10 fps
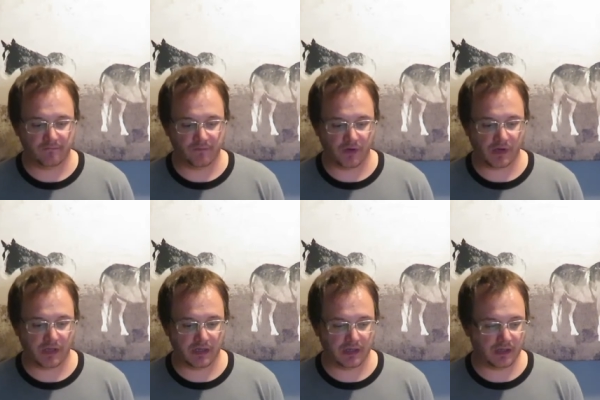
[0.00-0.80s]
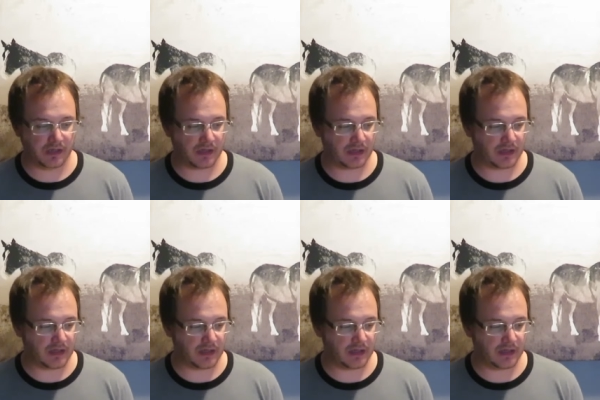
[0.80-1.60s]
versus
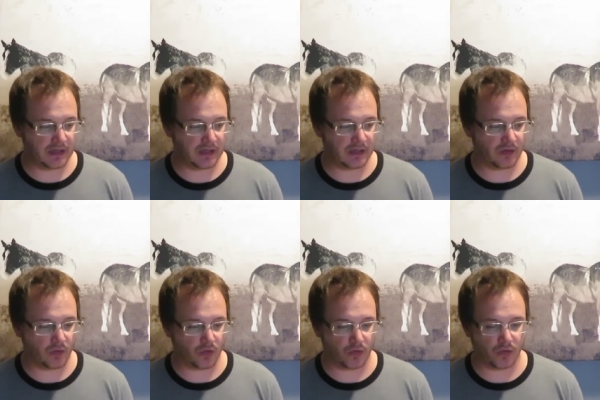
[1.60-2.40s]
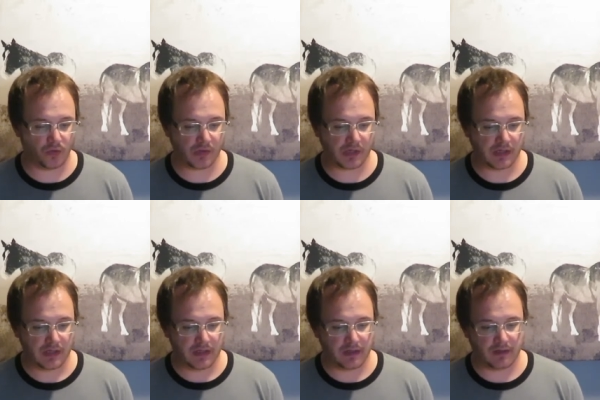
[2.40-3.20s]
uh, King Horus
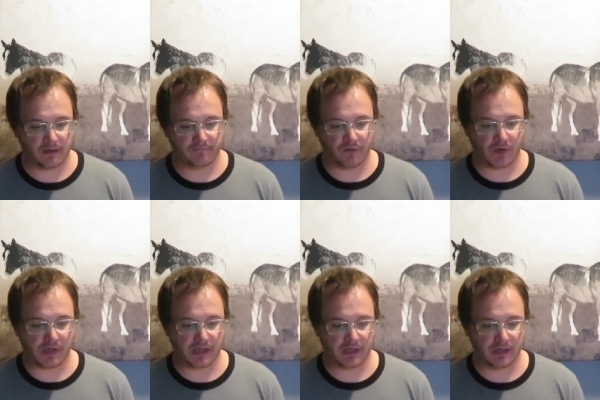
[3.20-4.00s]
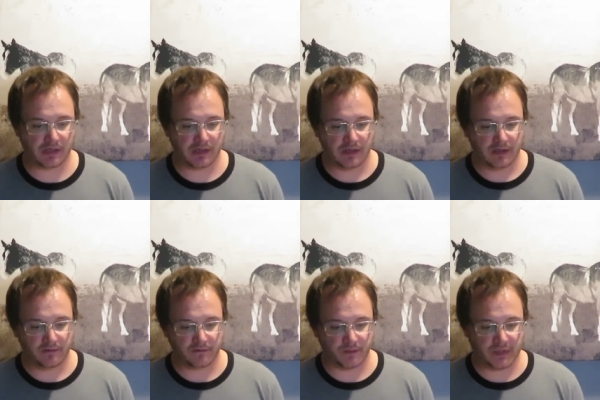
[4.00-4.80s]
uh, versus
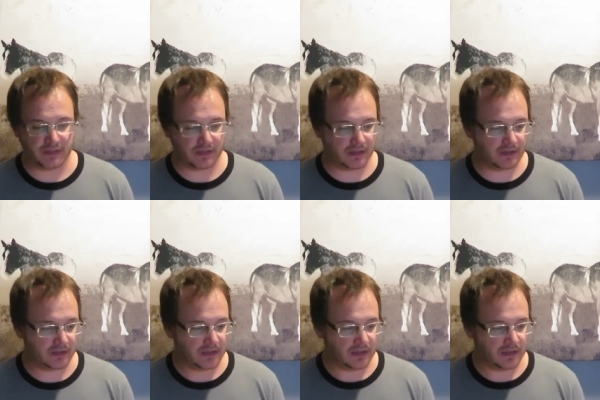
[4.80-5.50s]
Flamita